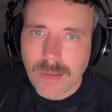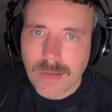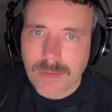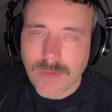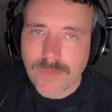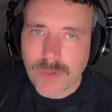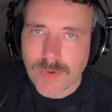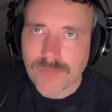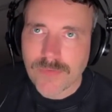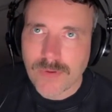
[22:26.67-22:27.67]
You have a lot
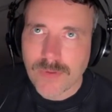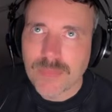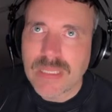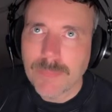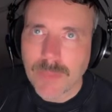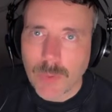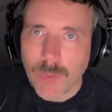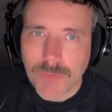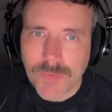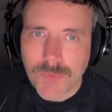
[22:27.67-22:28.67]
of people who
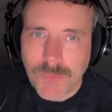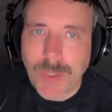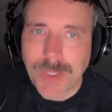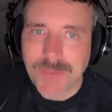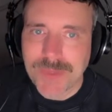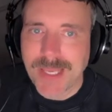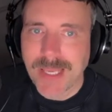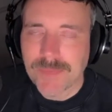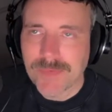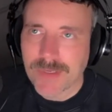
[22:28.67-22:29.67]
wants to work with games,